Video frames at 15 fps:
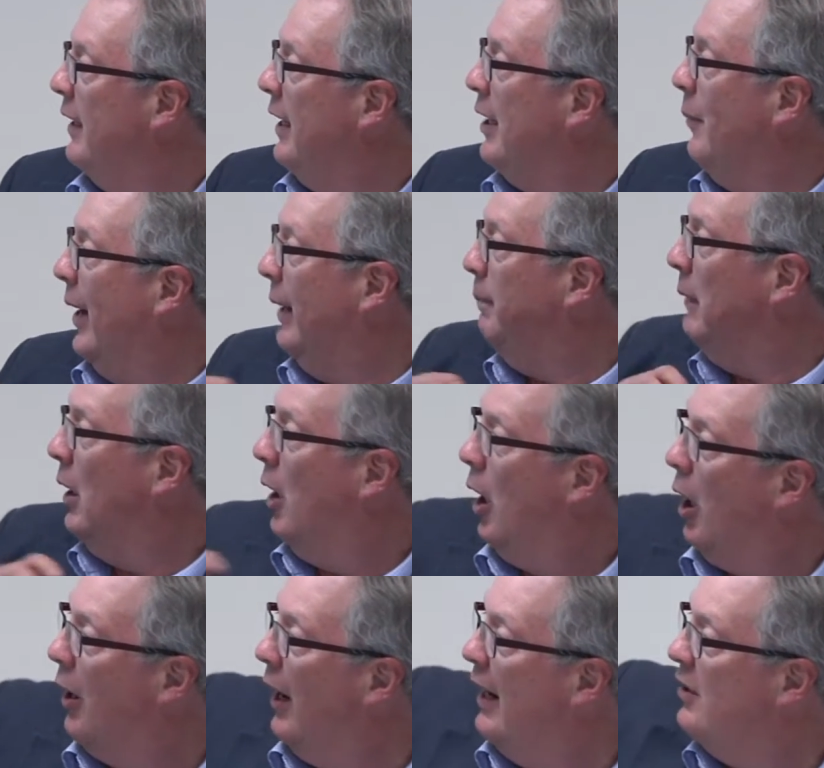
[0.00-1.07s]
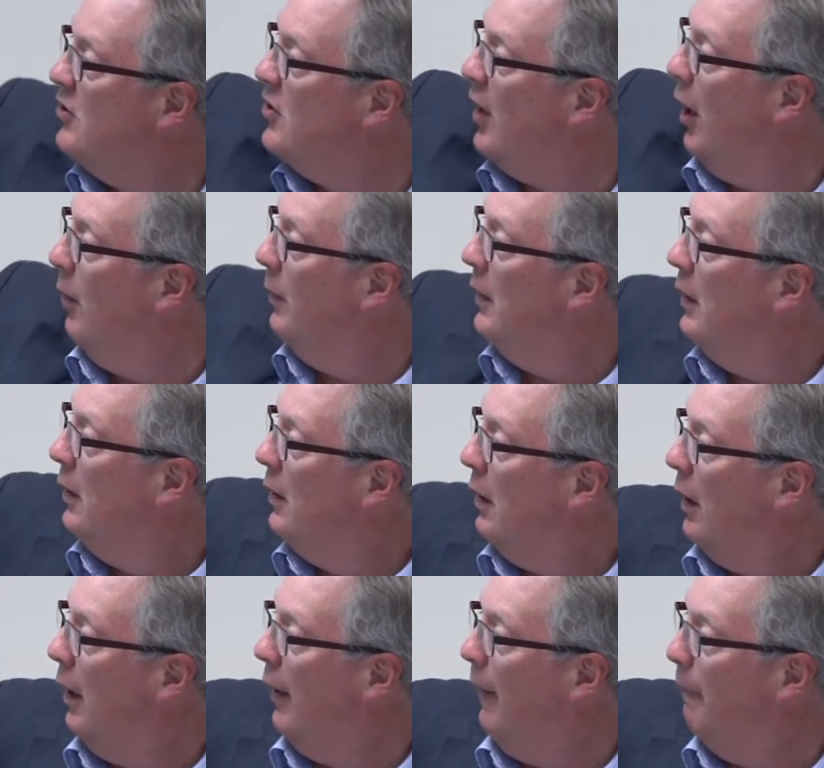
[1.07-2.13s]
Anyway, all right, so
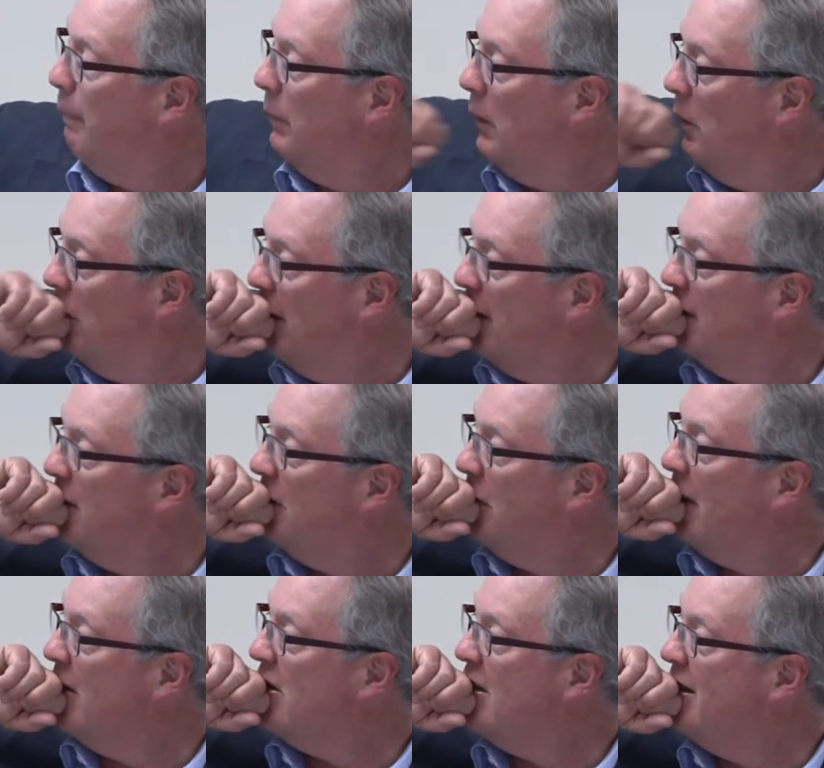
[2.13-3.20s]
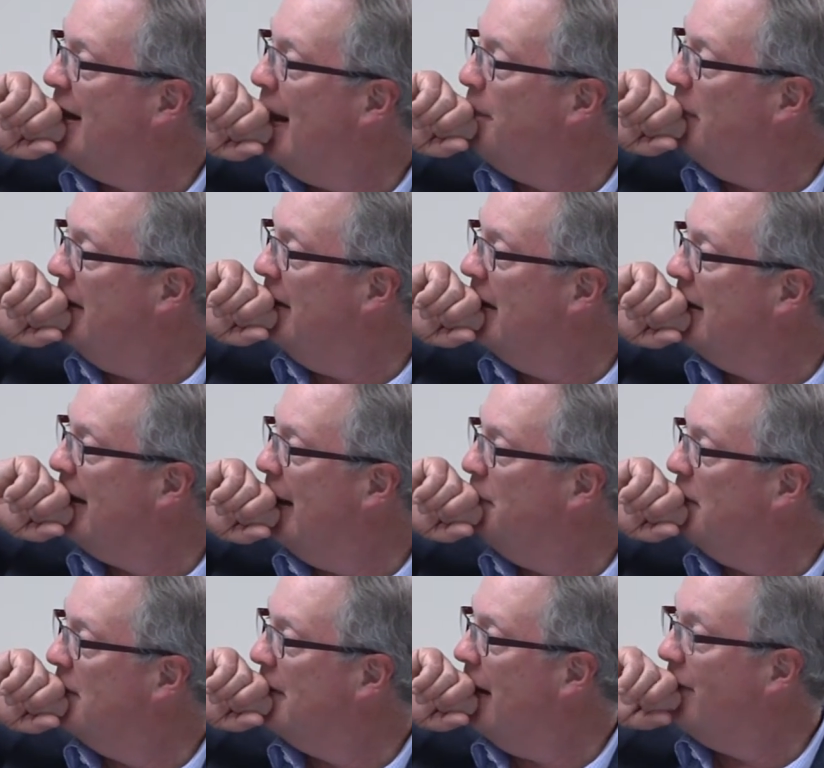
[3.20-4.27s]
the first step in the type
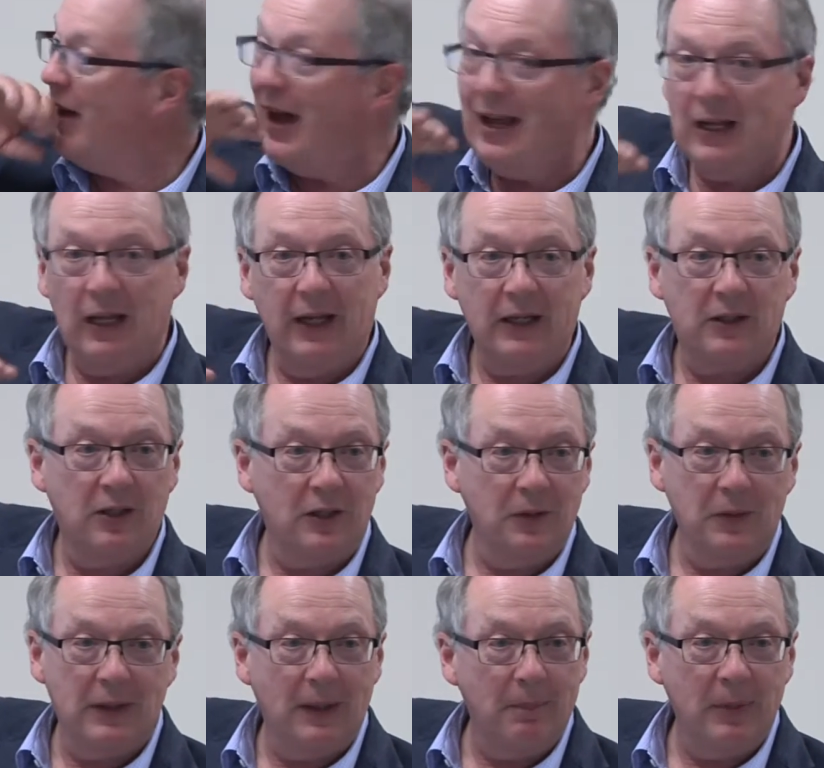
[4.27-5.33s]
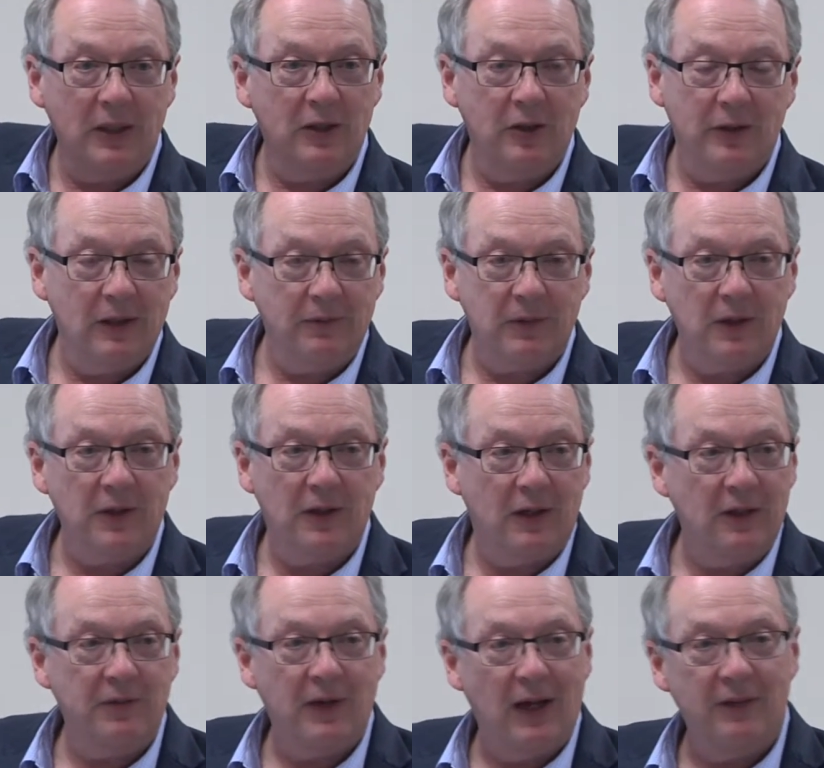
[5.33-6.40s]
of stuff I like to do and have been doing for
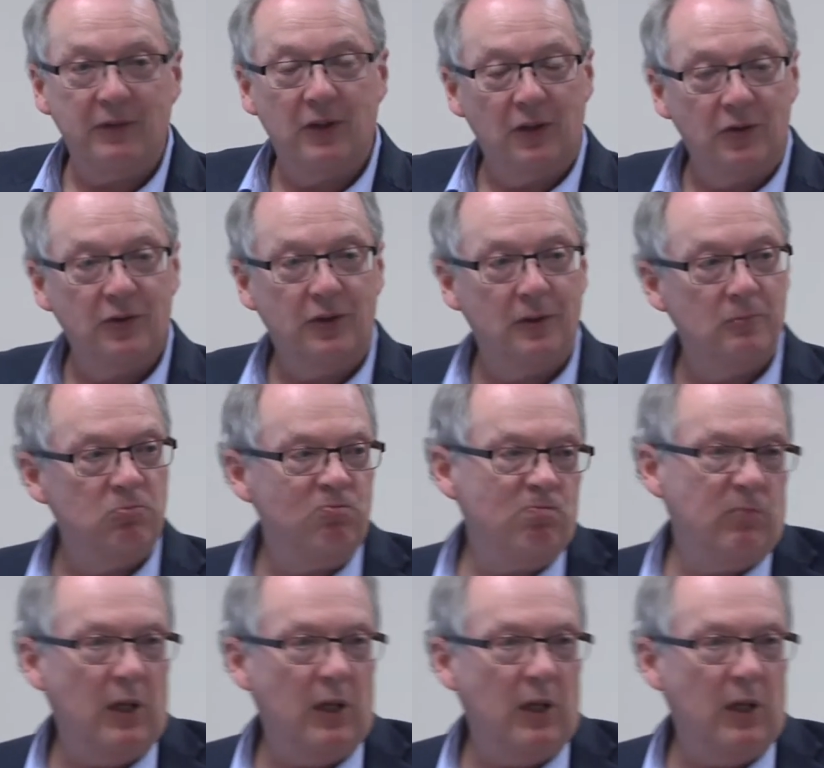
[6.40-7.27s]
35 years to